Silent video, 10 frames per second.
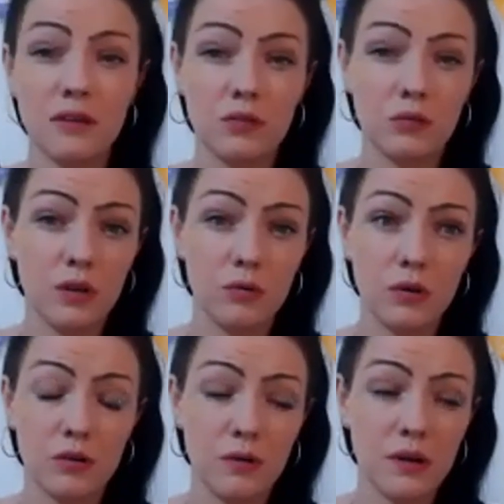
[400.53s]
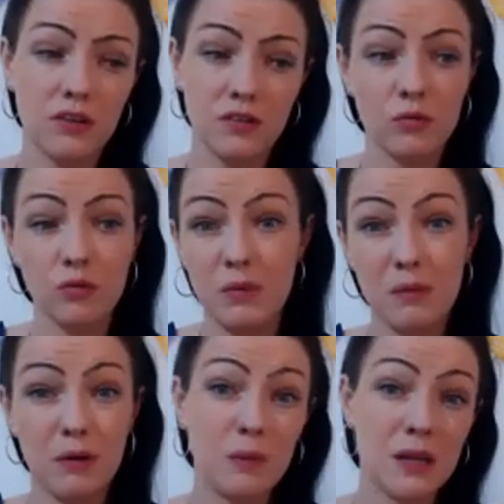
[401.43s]
So Aquarius can also be
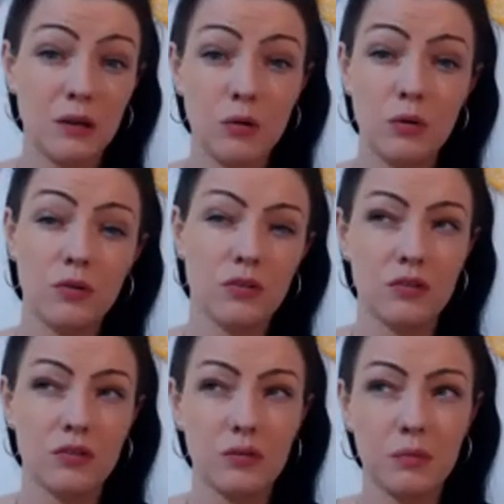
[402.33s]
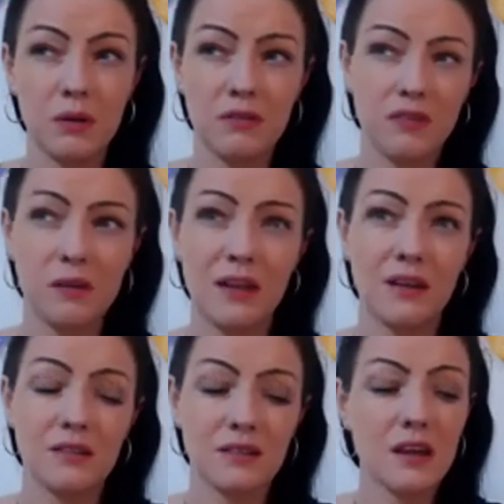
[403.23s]
about being alone. So it's about finding the
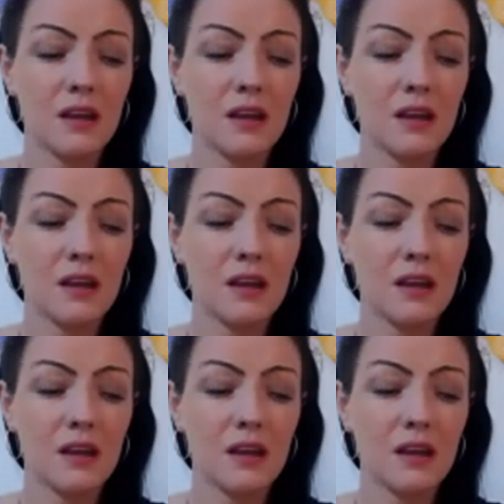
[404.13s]
balance.